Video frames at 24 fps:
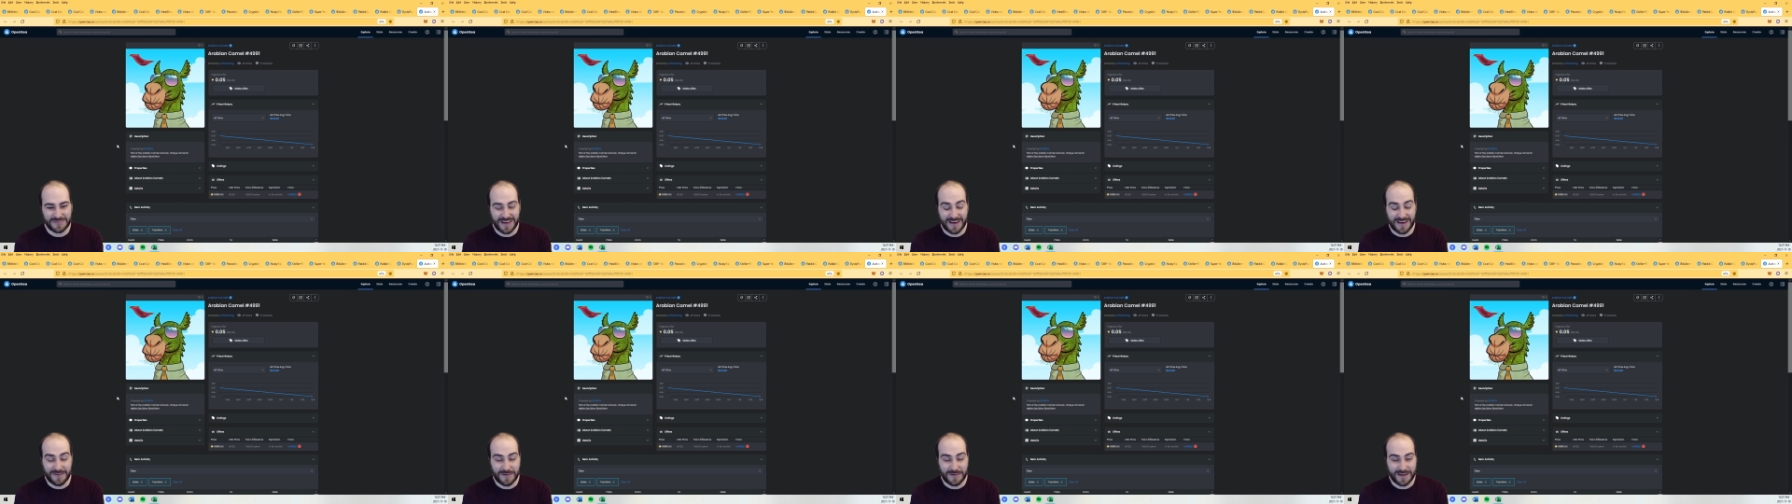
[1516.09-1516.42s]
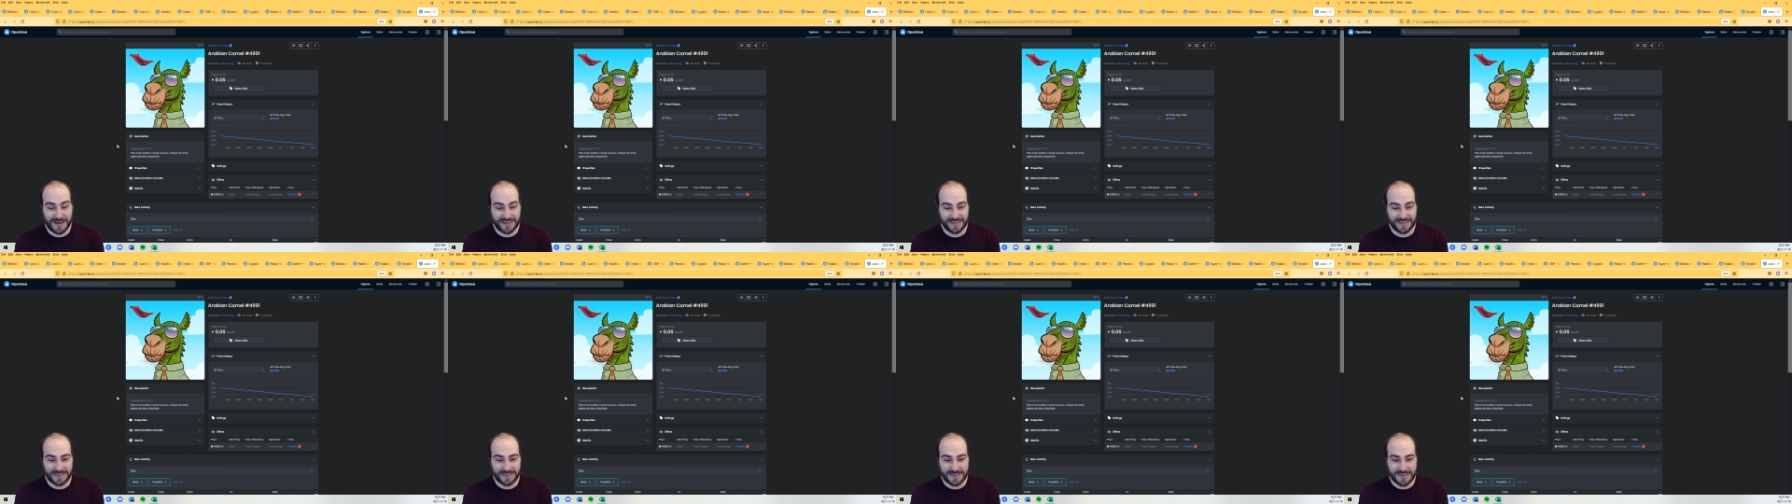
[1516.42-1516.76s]
Wait
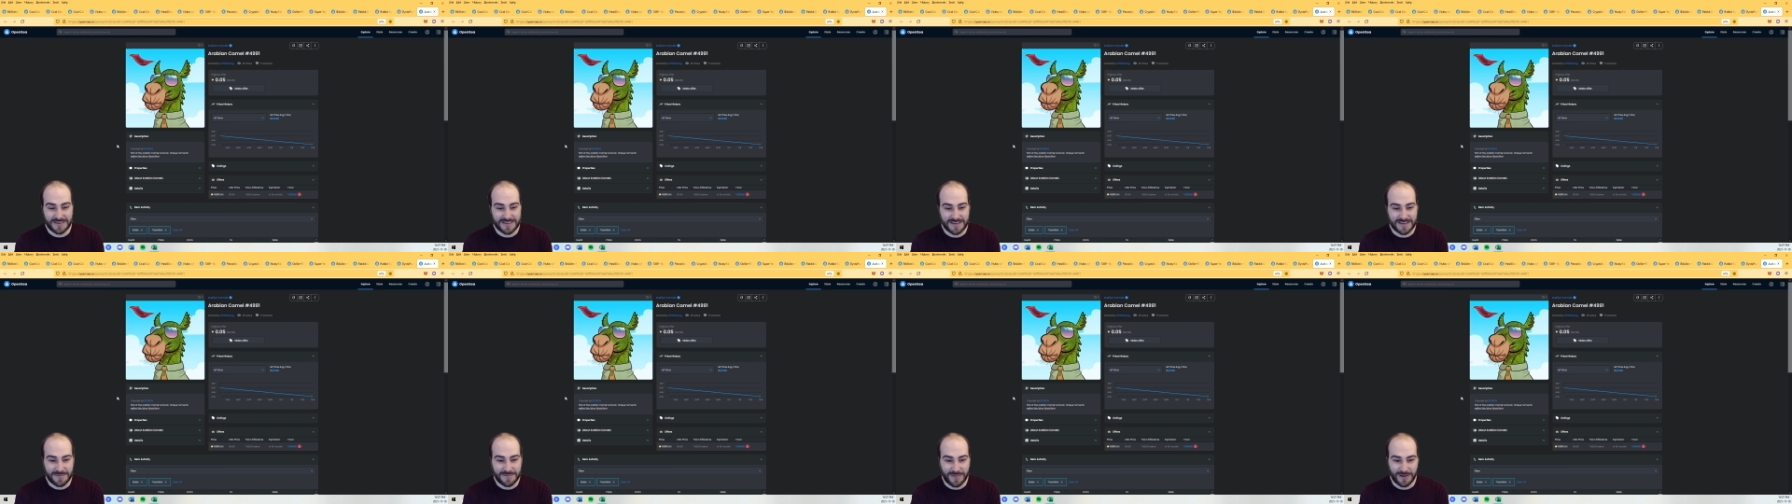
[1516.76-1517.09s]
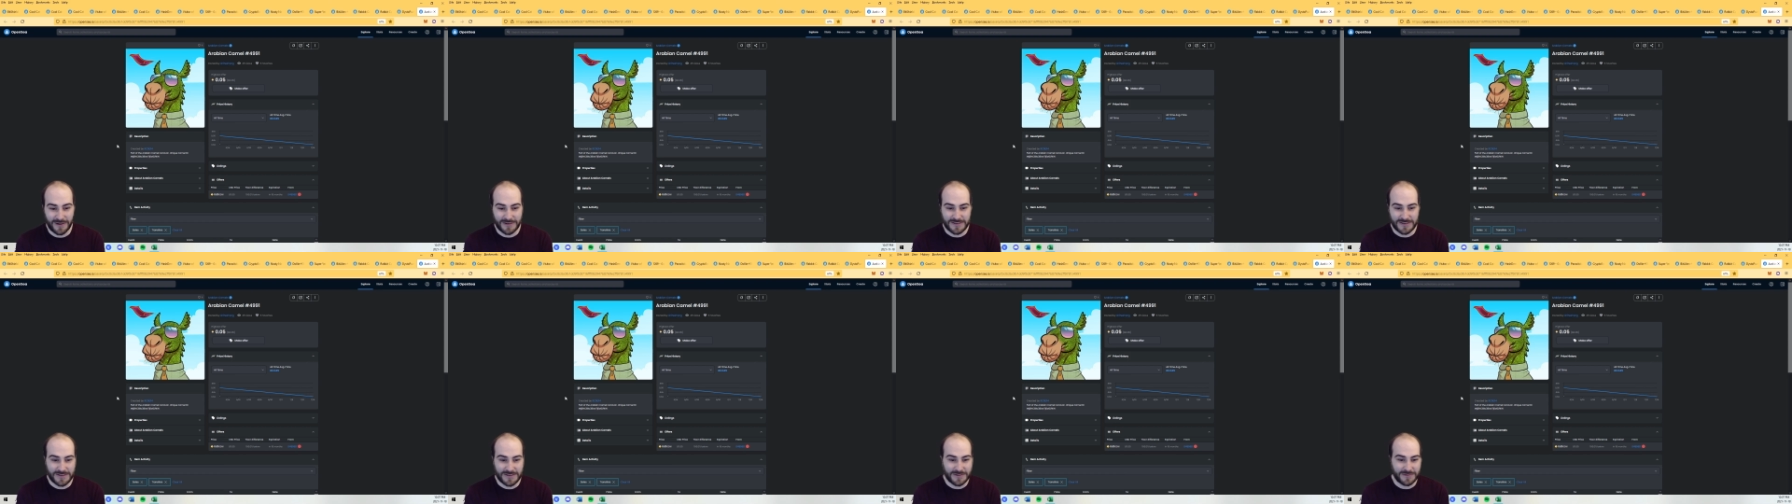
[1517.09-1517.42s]
until you see part
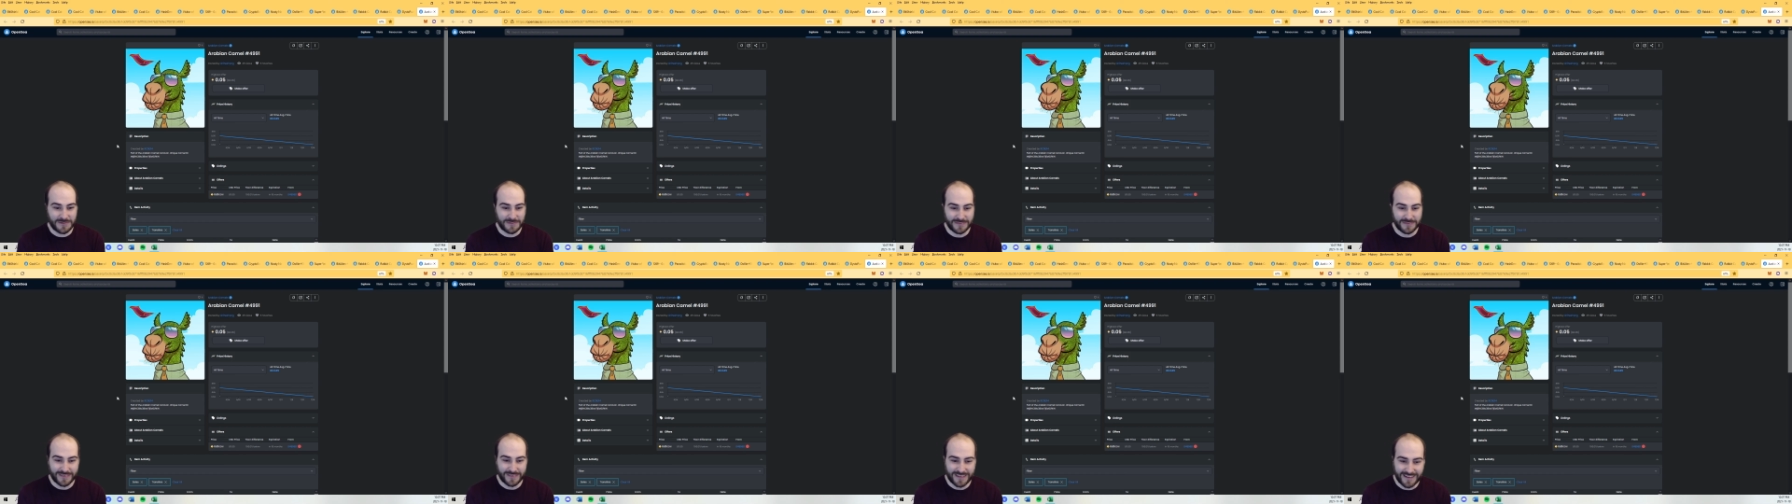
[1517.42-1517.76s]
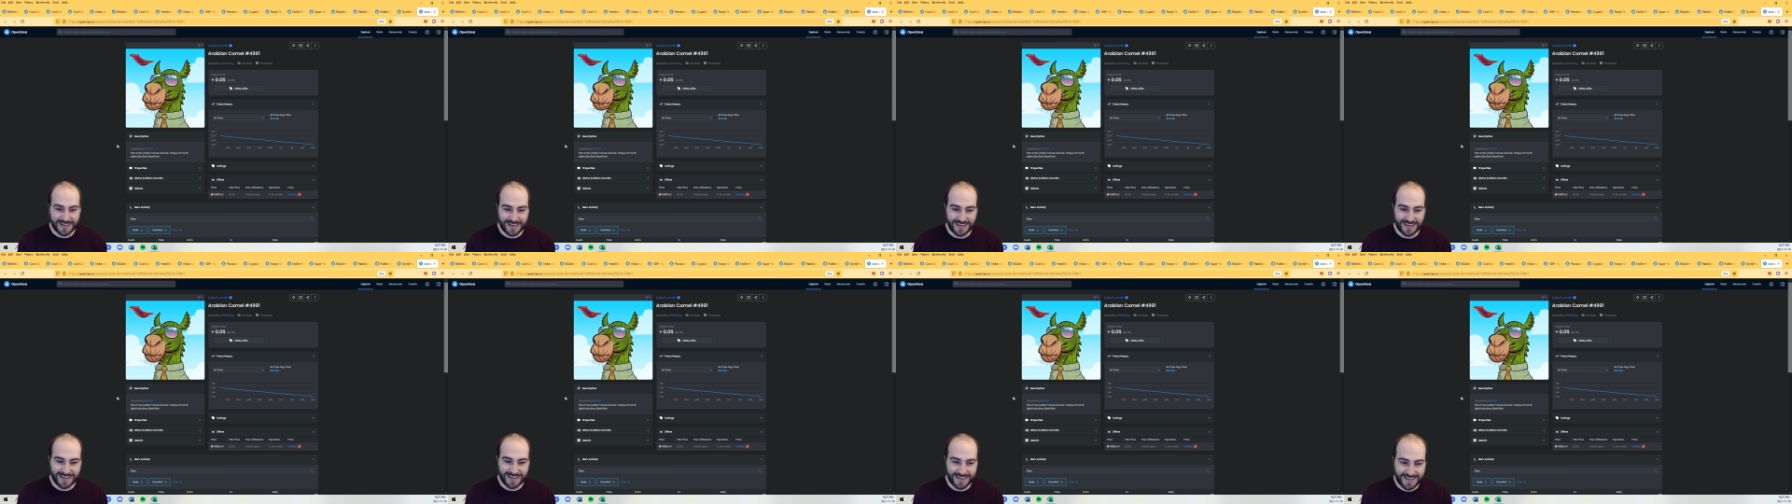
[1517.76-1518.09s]
two.
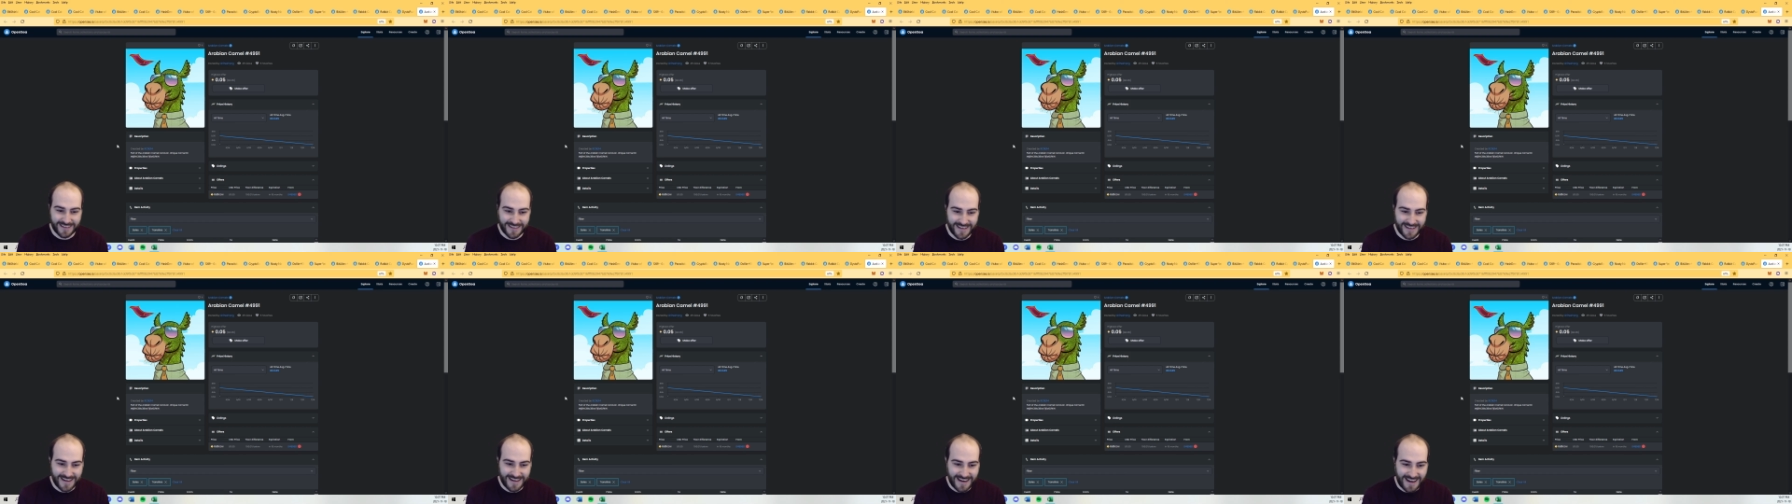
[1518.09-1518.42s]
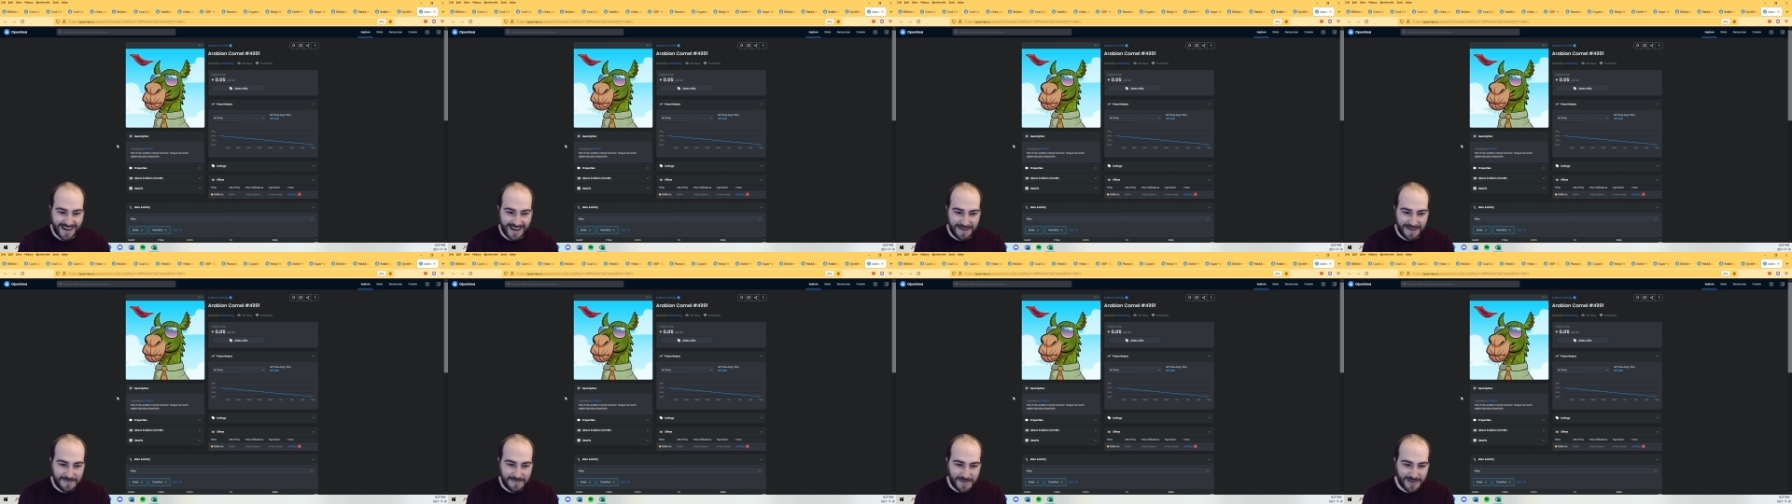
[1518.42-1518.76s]
The
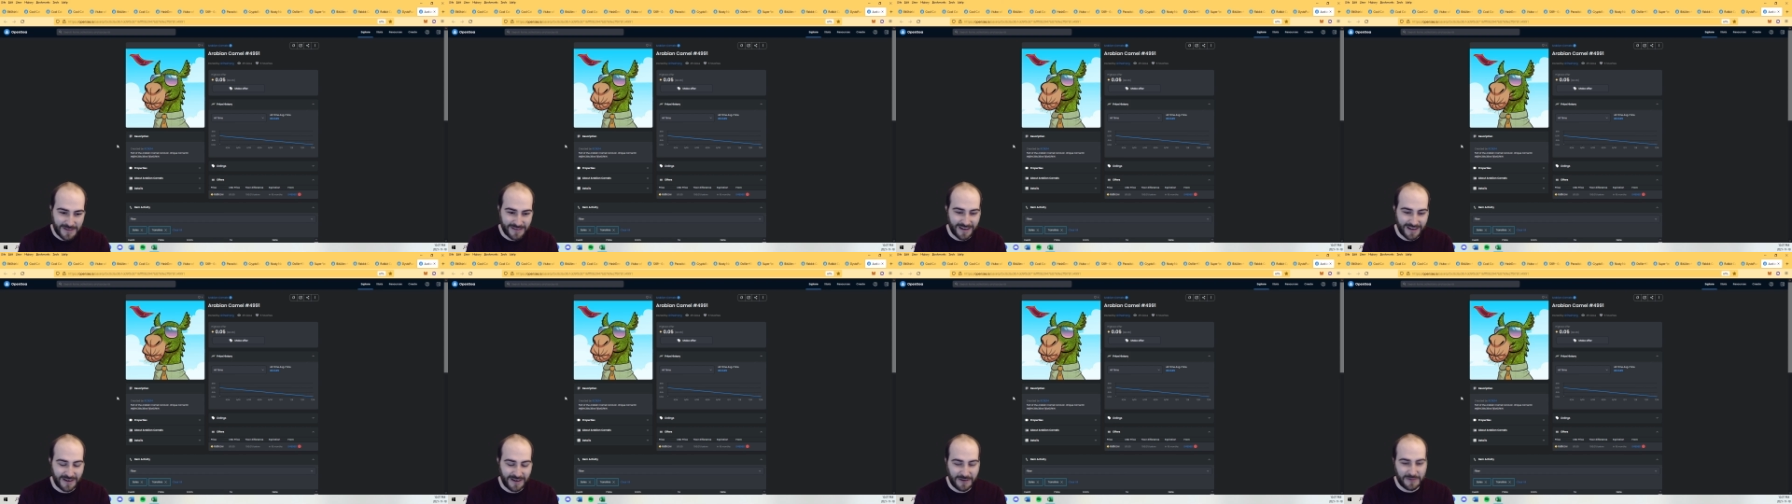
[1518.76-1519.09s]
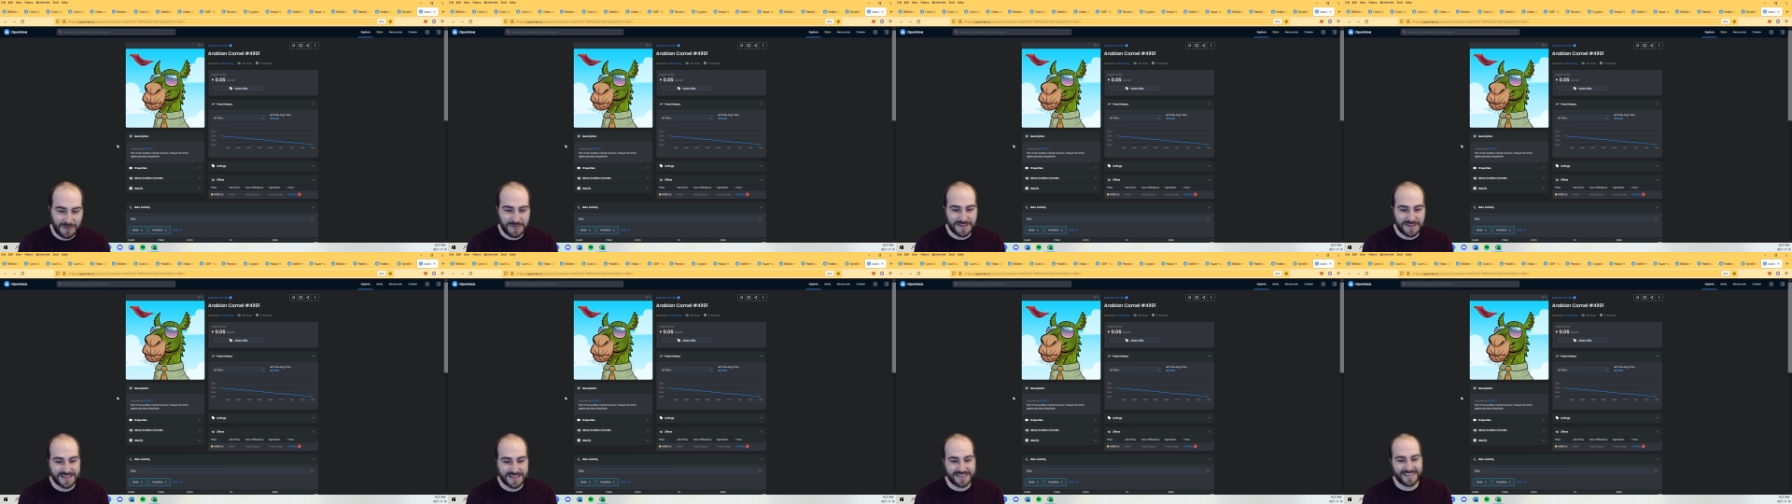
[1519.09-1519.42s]
name, the title of
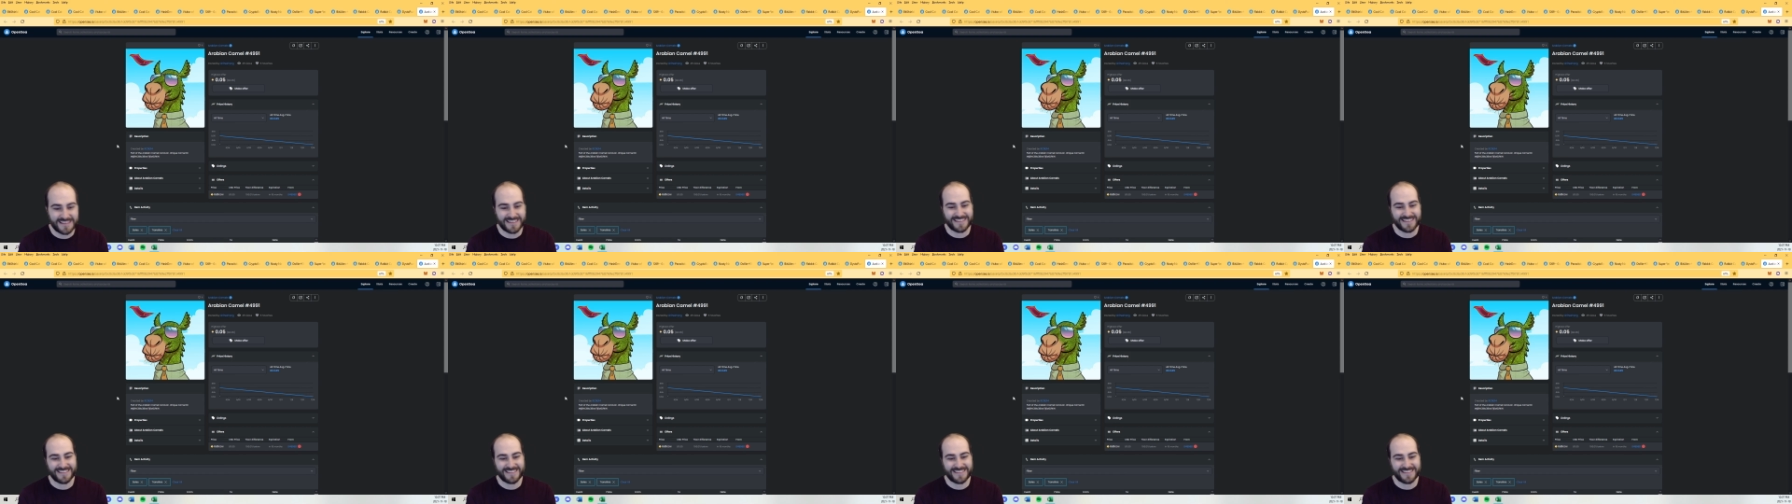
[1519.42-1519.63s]
this,